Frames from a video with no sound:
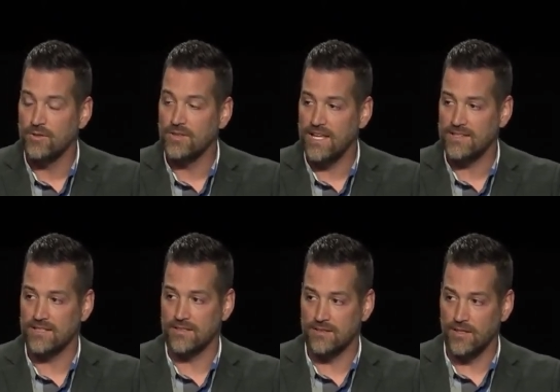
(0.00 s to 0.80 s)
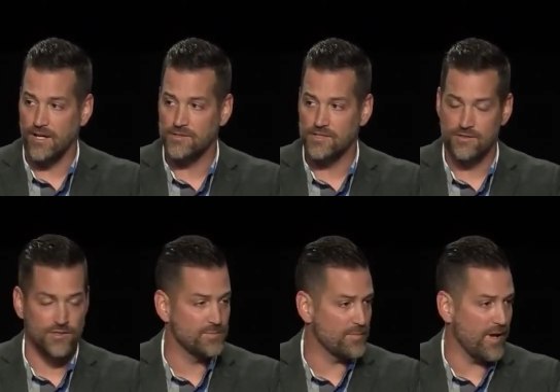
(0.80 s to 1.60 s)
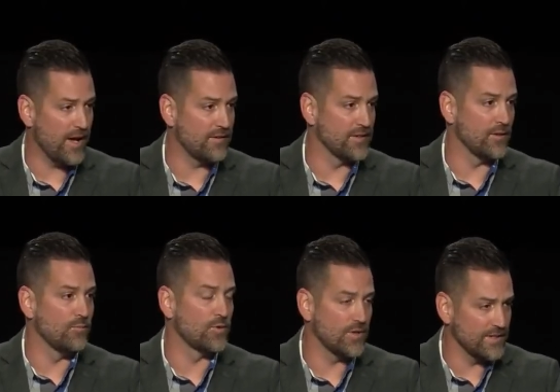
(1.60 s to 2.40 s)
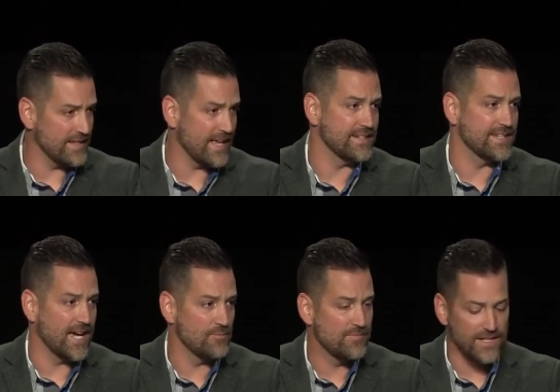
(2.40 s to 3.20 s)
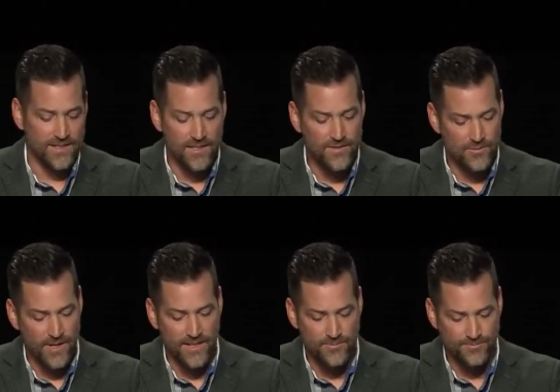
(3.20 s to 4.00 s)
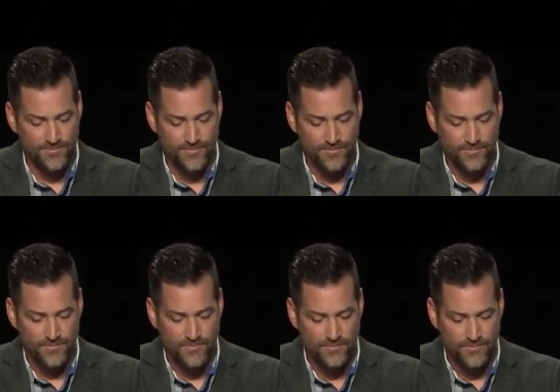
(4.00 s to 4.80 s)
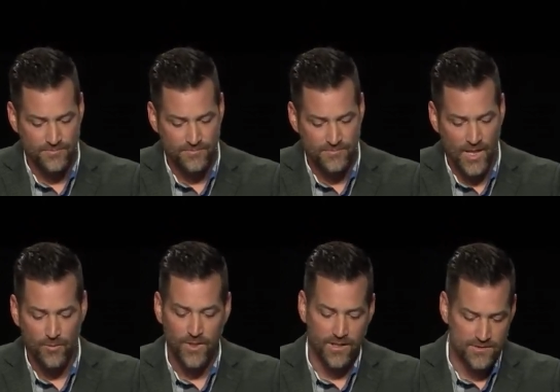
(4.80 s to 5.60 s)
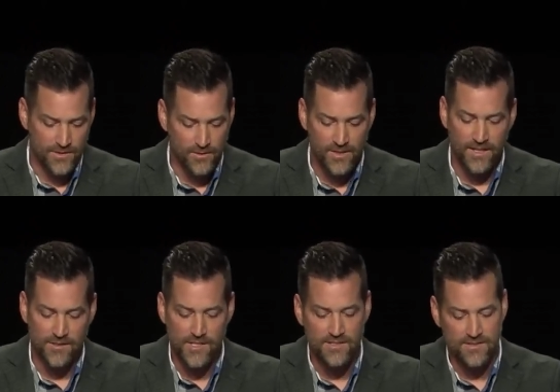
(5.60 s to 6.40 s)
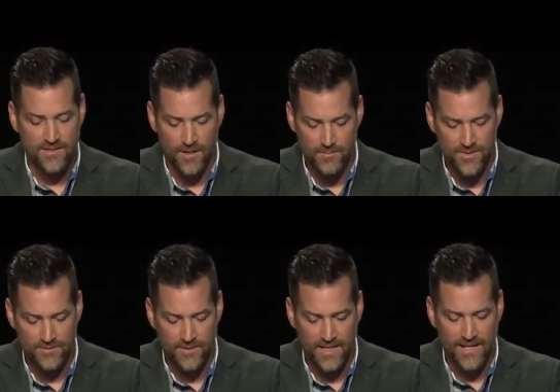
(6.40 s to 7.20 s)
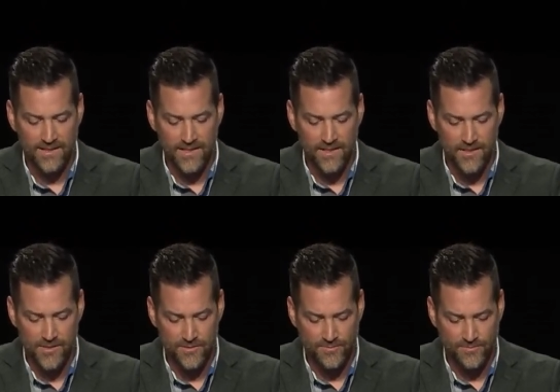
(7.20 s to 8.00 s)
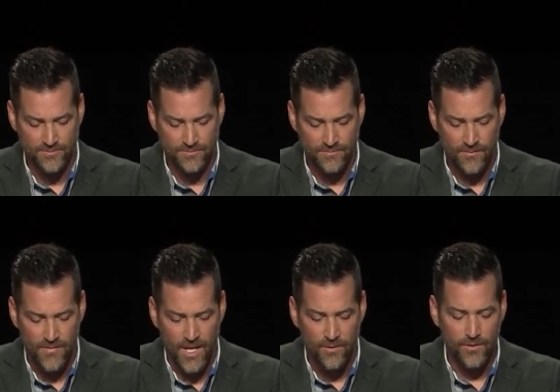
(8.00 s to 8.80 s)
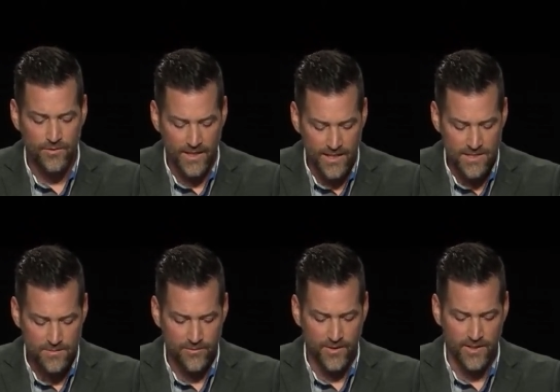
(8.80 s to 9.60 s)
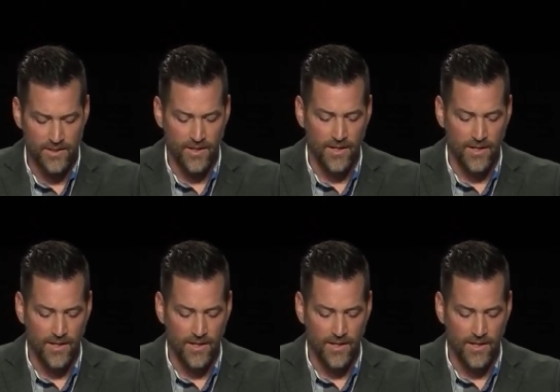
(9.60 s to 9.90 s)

who led the largest superpower in the world at that time, at the end of his reign. And we also know King Jesus comes in that lineage. Ruth ends with a